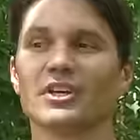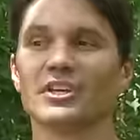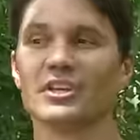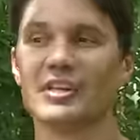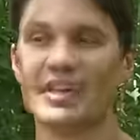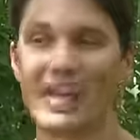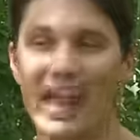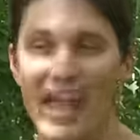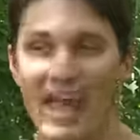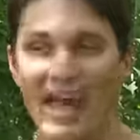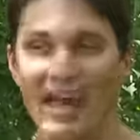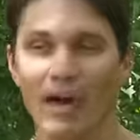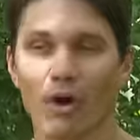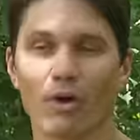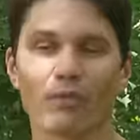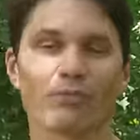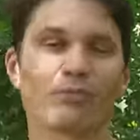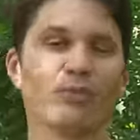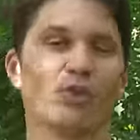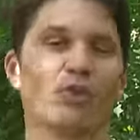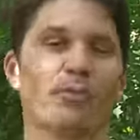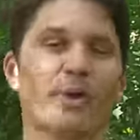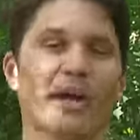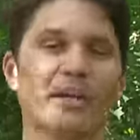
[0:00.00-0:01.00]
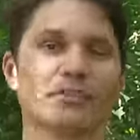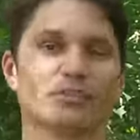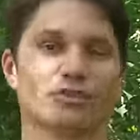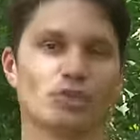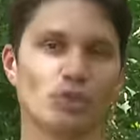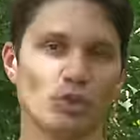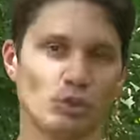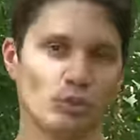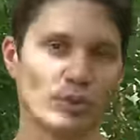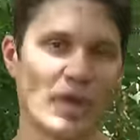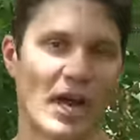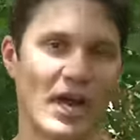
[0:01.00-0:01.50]
now for about
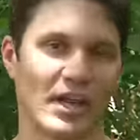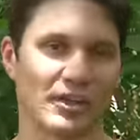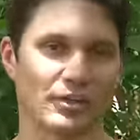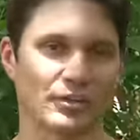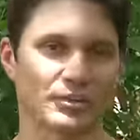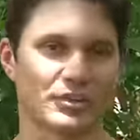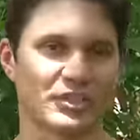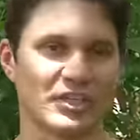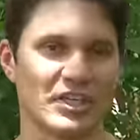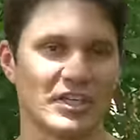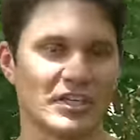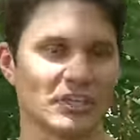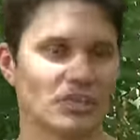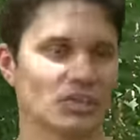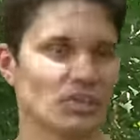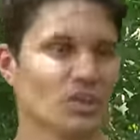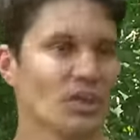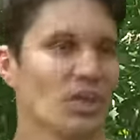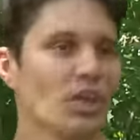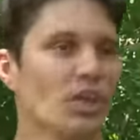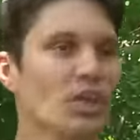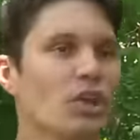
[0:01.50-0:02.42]
$2 each.